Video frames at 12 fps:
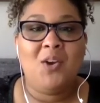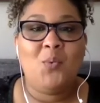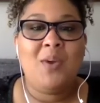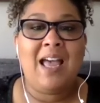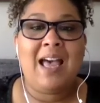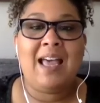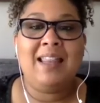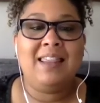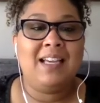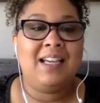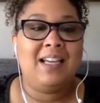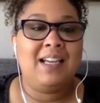We had
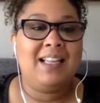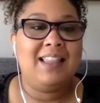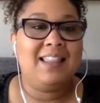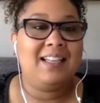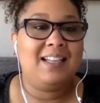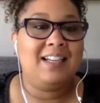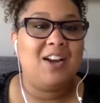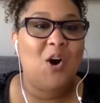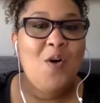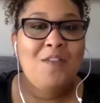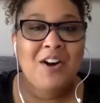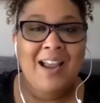the the
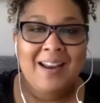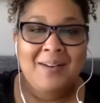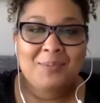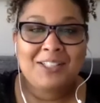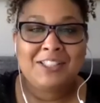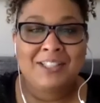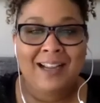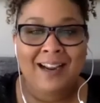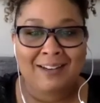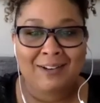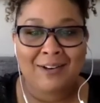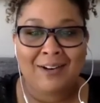overhead
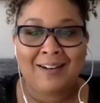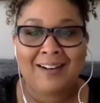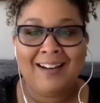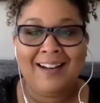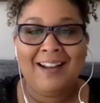projector